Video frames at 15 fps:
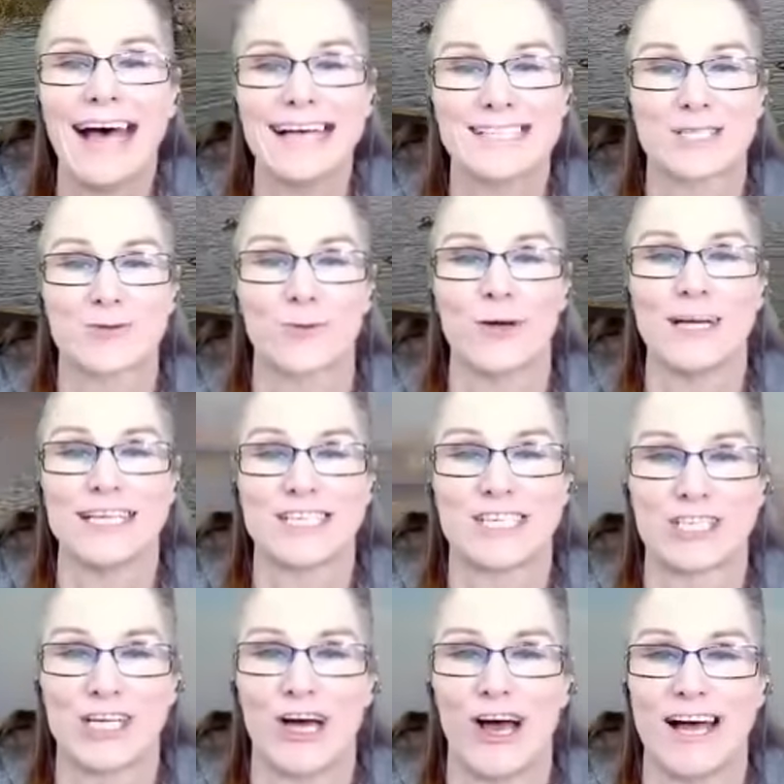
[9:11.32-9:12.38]
Sweet
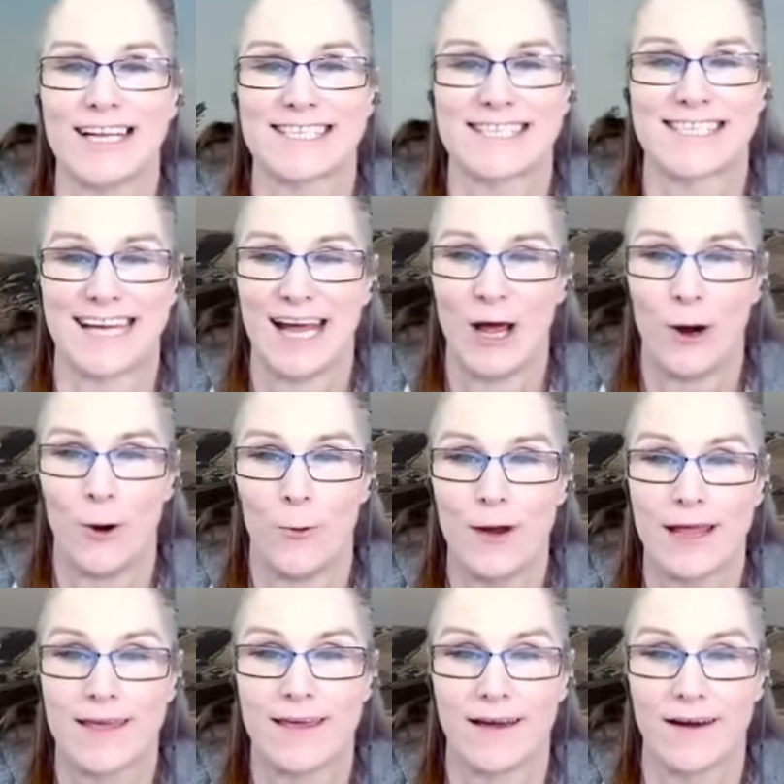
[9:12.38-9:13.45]
shot!
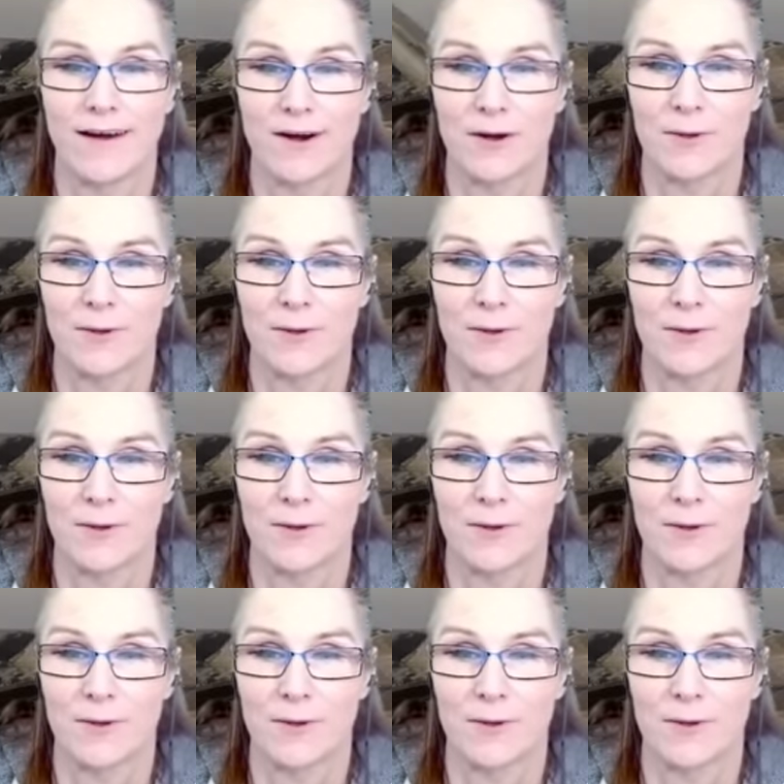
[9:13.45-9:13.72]
We got